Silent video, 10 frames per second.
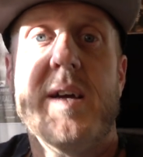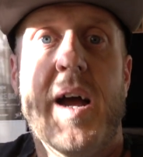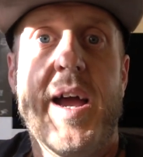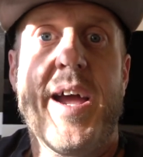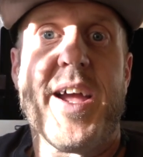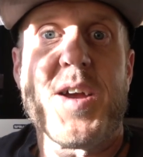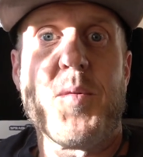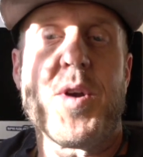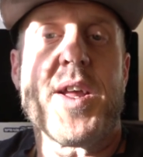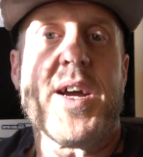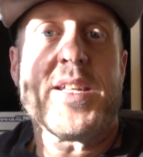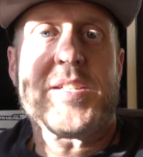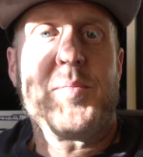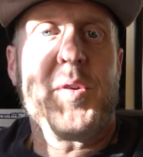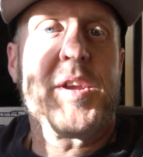Hey, good morning, guys.
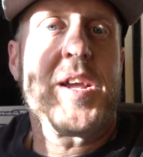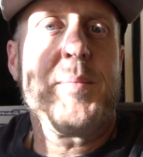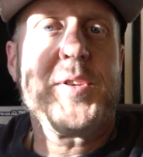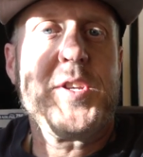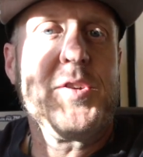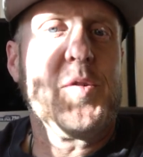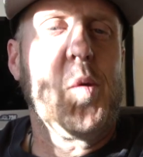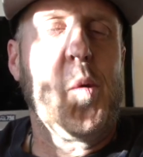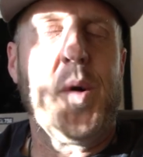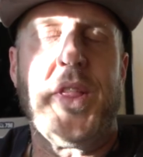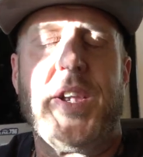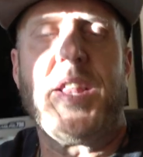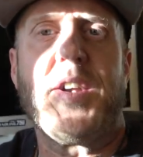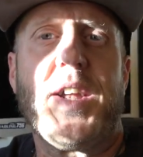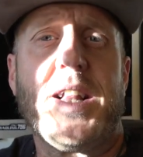It's Morgan coming to you with
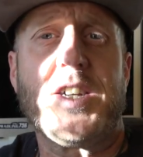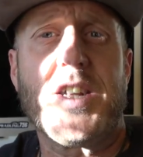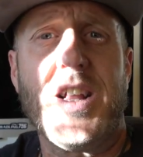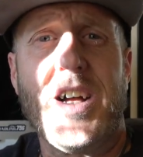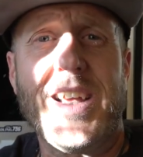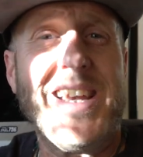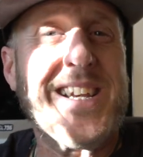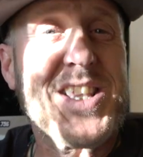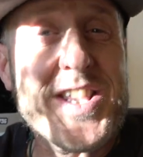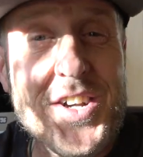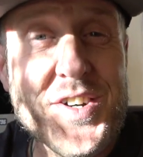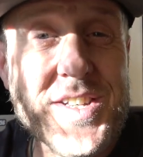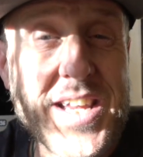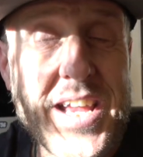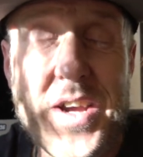another Daily Shlog. It is
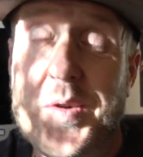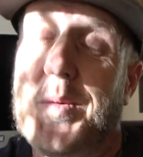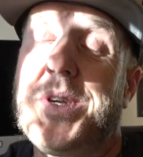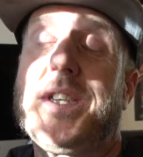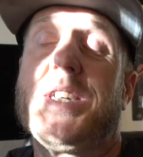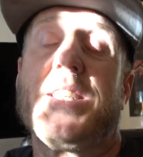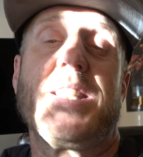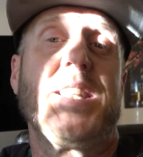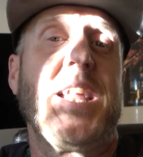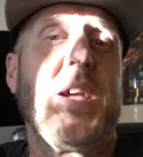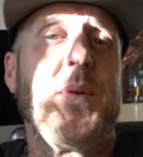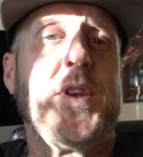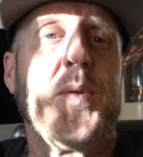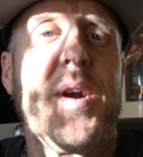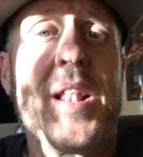Thursday, which is the day we
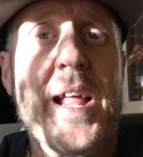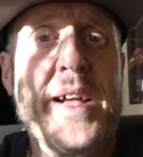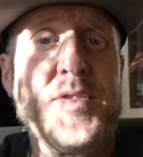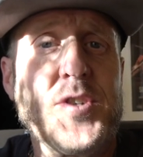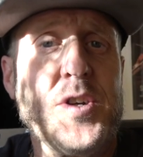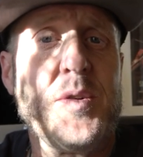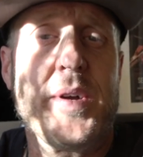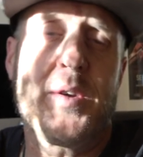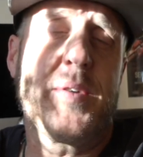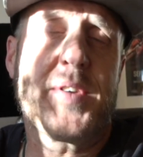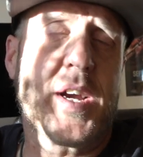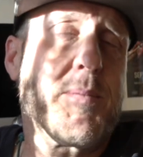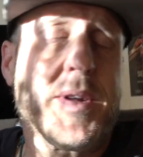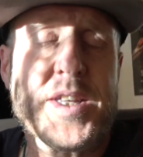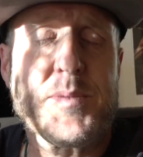do our live show. I know I've talked
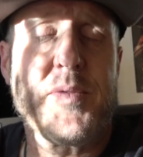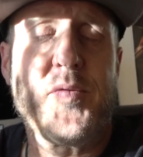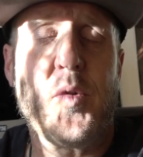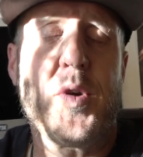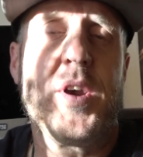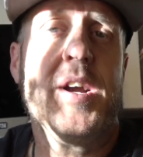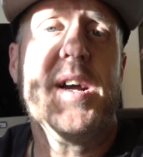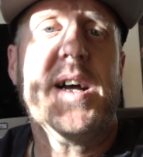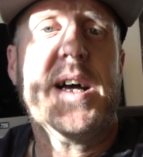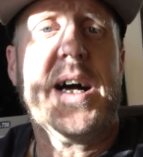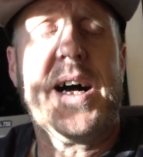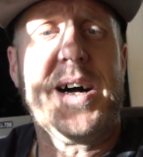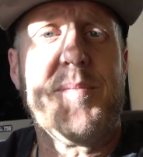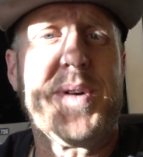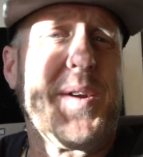about this before,
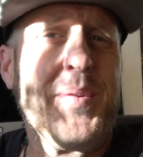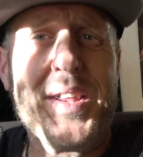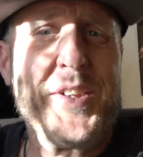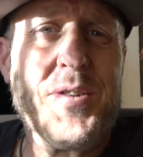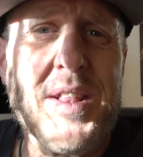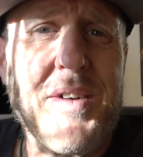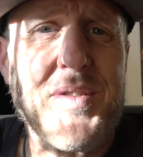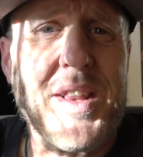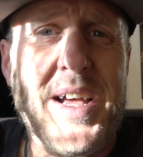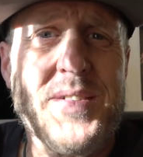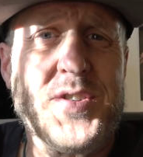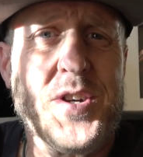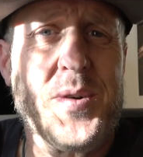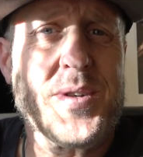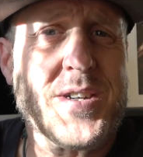but I really do love the live
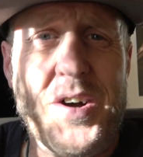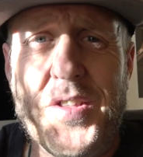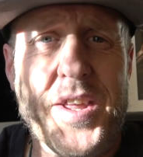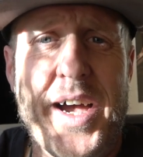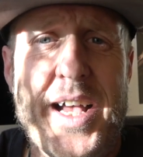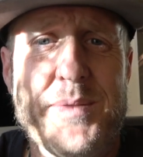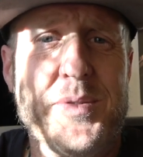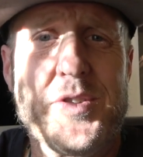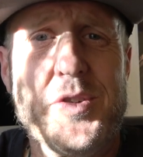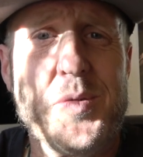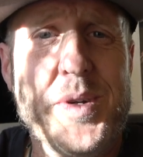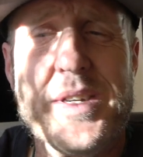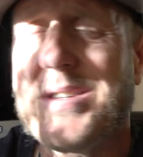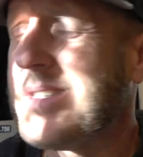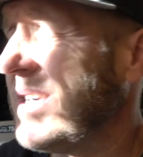show. It's called The Gospel of Two
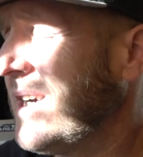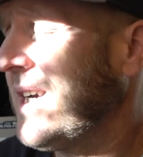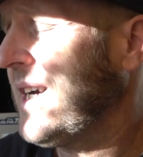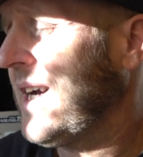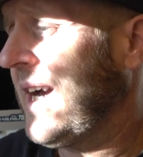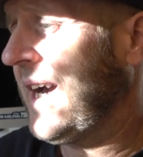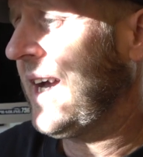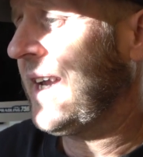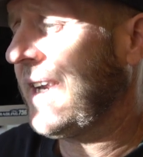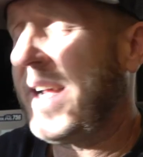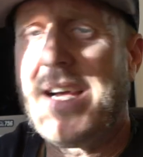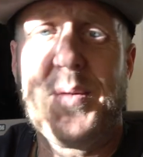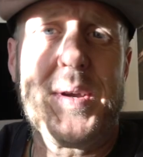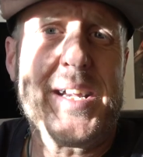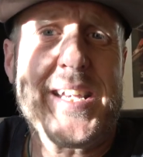Wheels, and
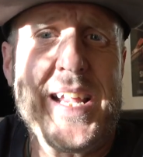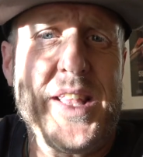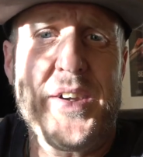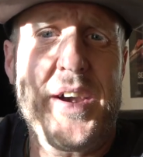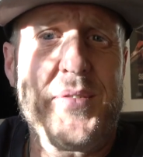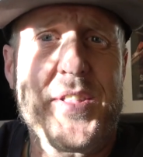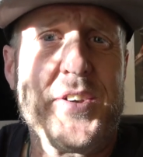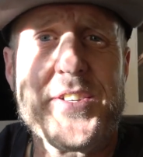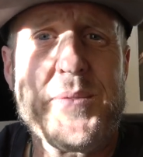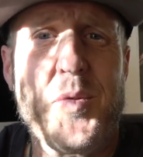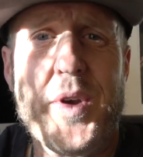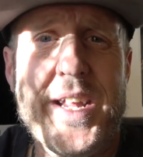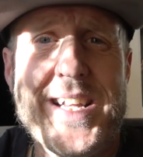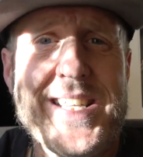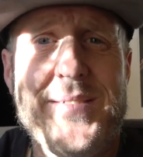we get together every Thursday
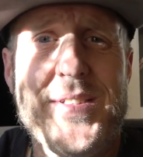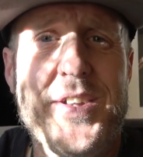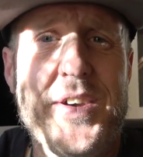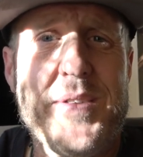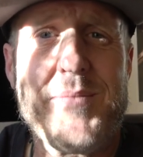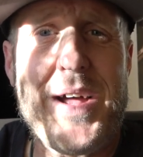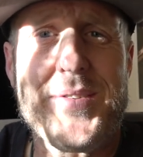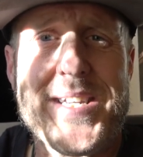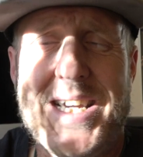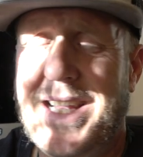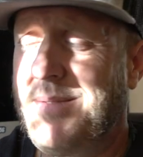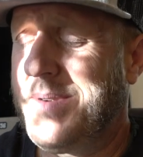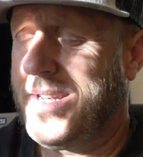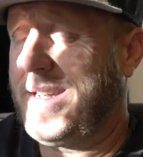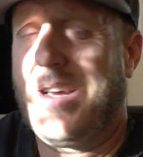morning at 7:30 Mountain Time
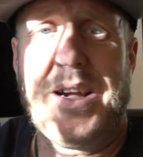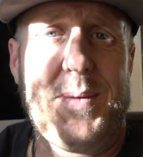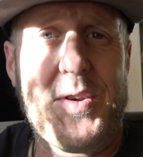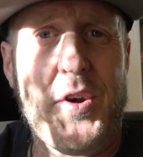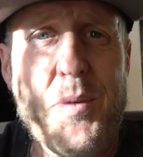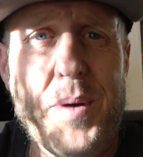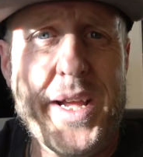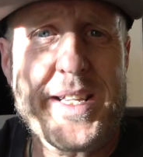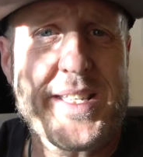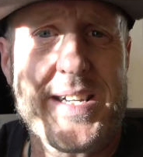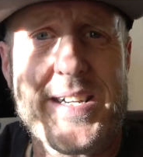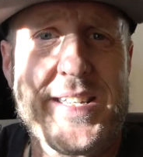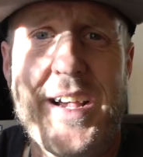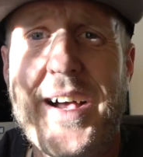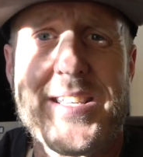and talk about dirt bikes, and
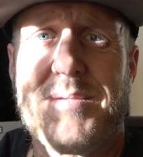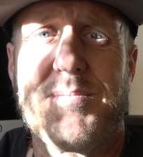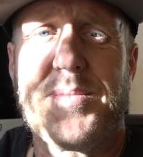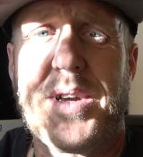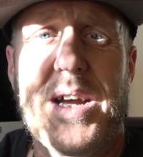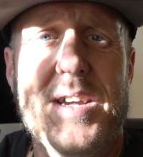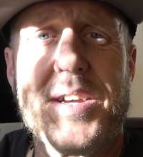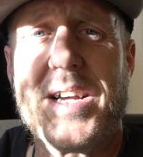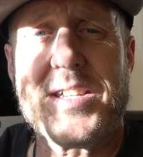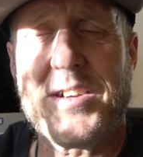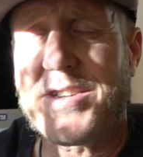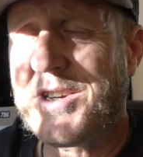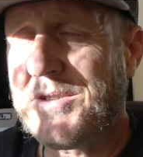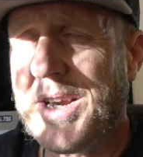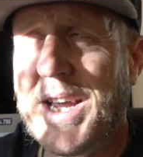it's awesome. You guys all
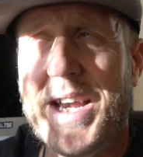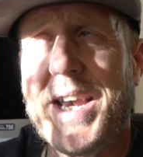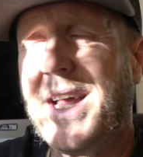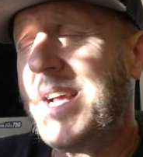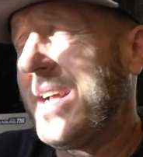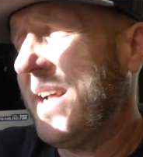tune in,